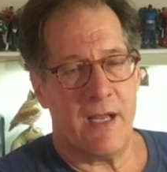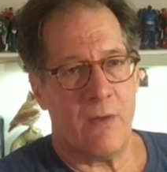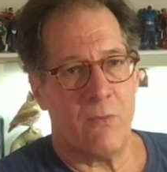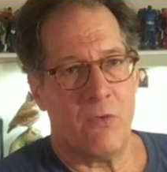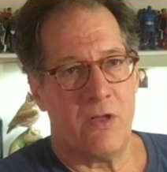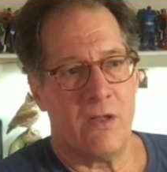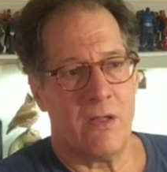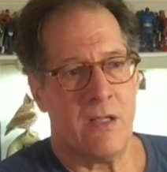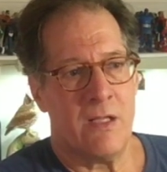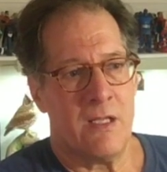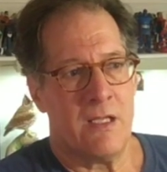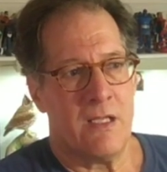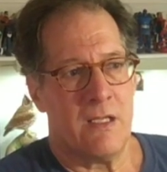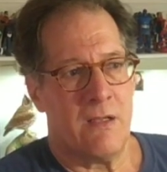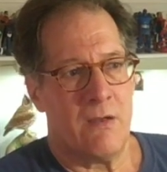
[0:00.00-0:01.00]
I will,
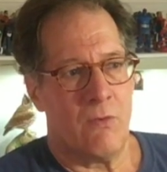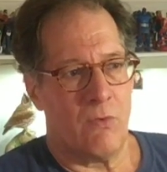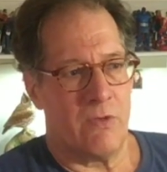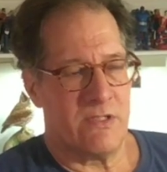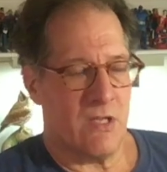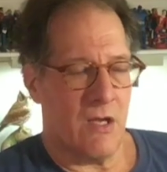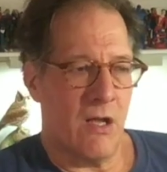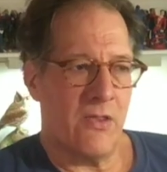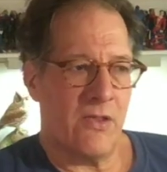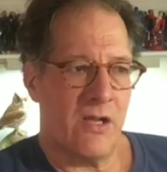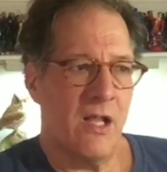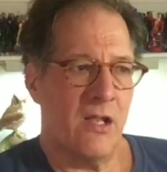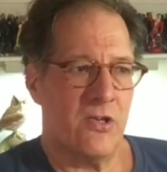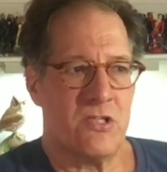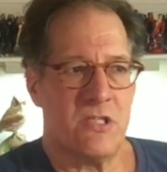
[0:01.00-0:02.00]
once all the
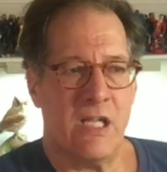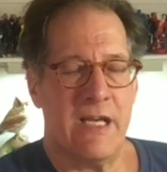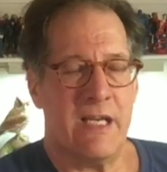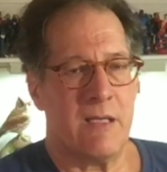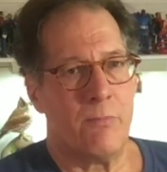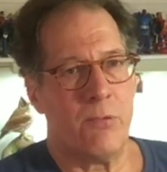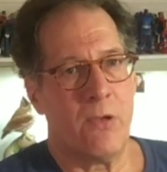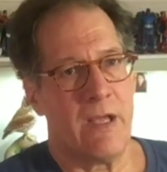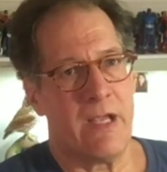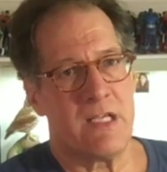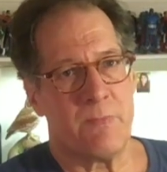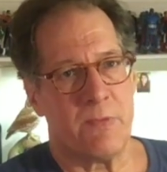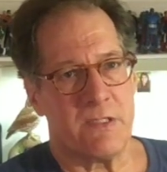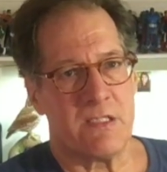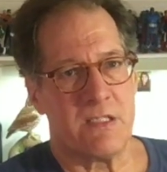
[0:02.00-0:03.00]
color's laid in place
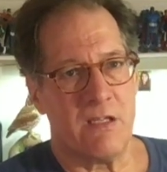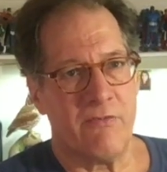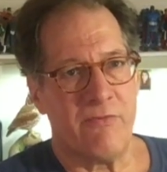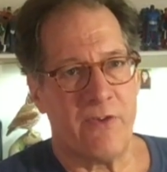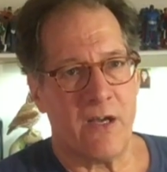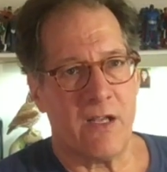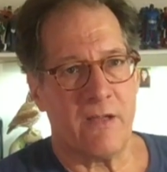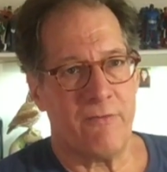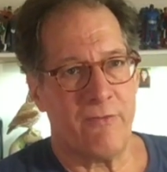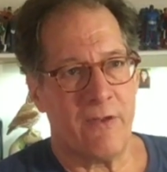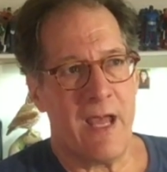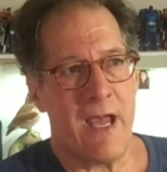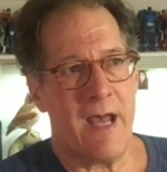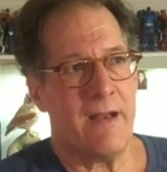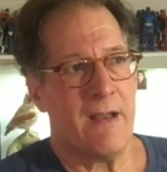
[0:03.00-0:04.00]
but still fairly
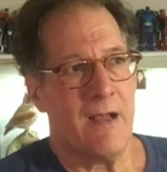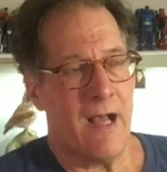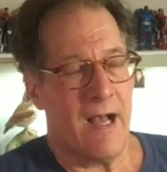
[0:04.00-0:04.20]
flat,